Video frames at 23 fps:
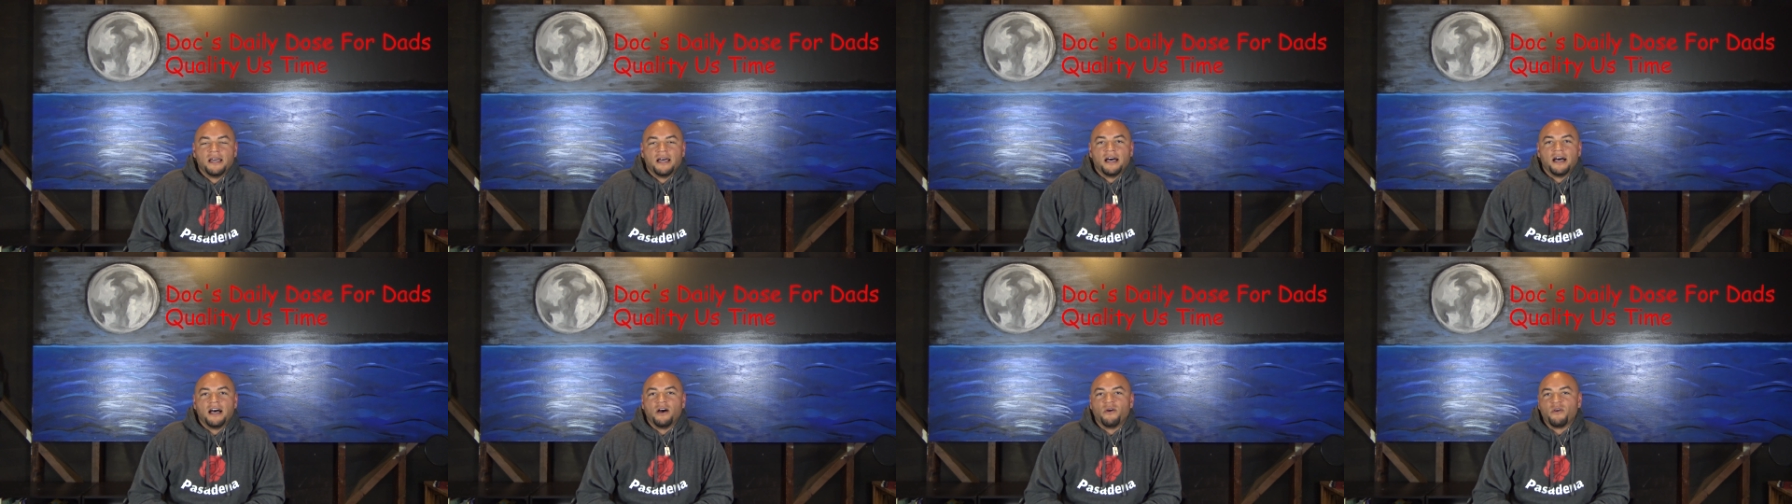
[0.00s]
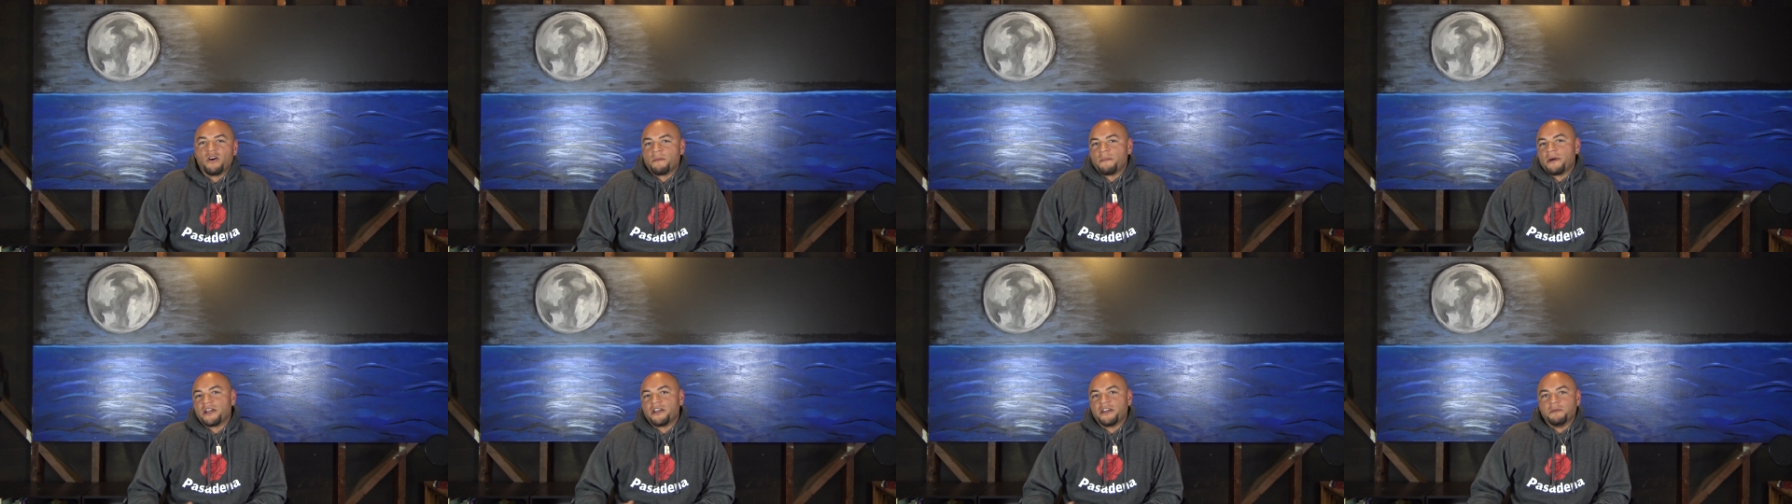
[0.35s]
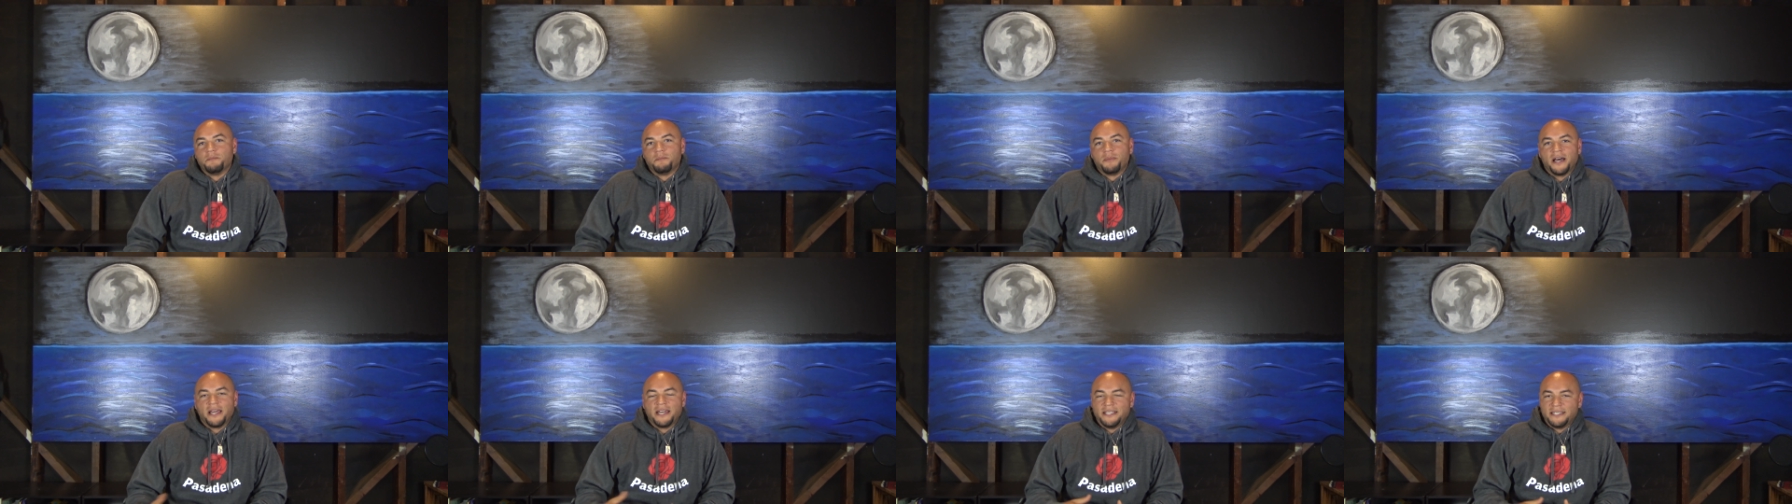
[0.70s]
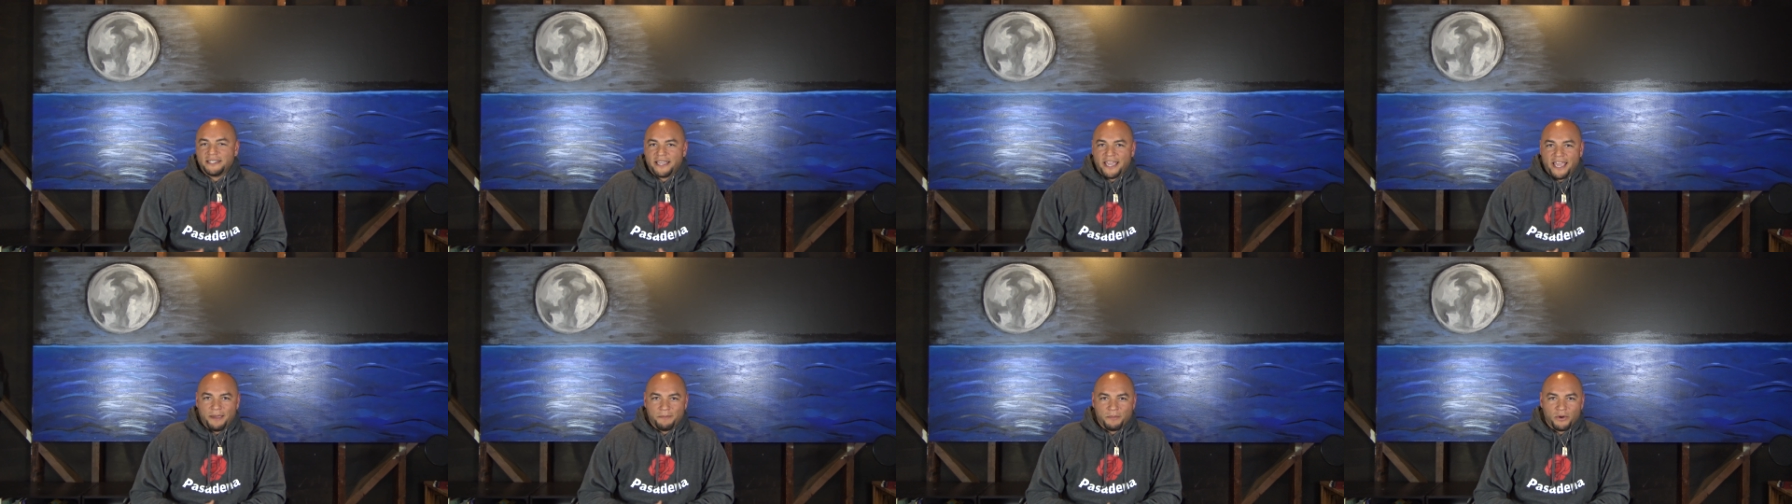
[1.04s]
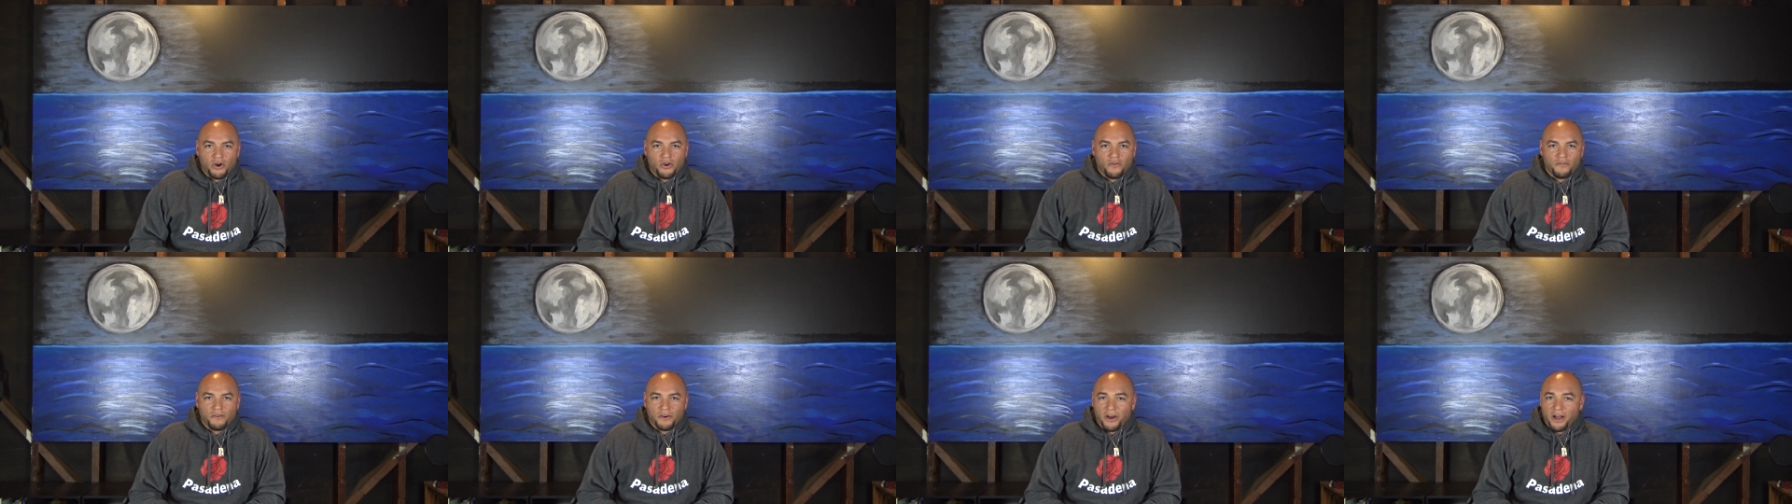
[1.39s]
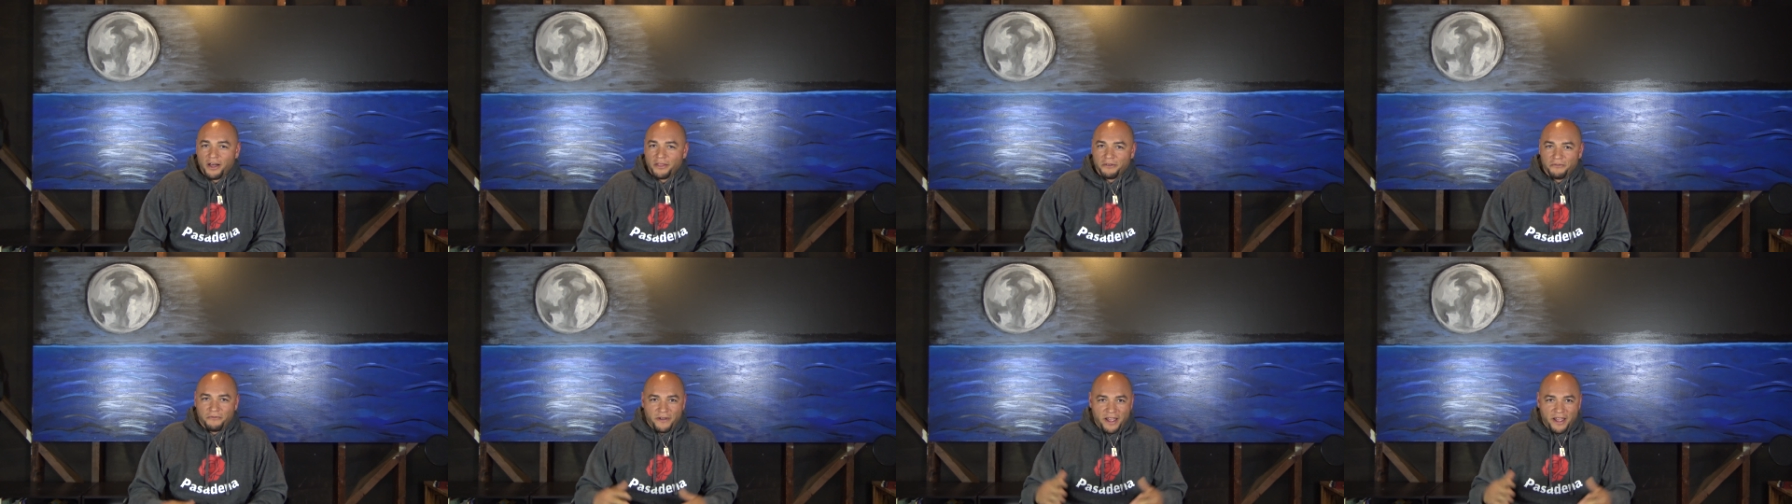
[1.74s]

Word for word: Uh, one of my good buddies came over, all the